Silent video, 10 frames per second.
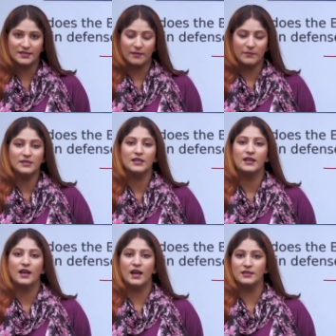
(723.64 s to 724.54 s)
segment.
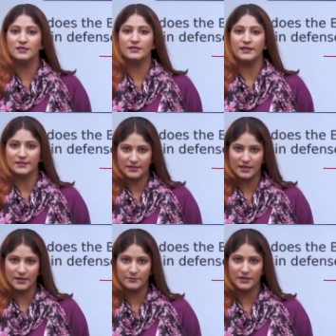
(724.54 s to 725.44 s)
Until then,
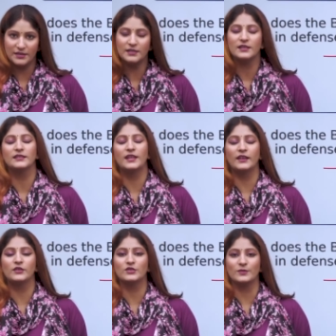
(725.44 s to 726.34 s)
stay updated.
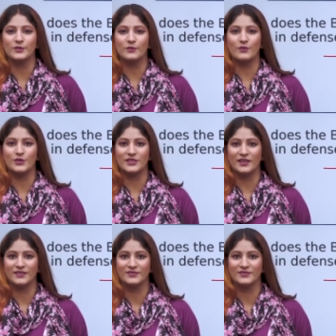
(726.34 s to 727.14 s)
Thank you so much for watching.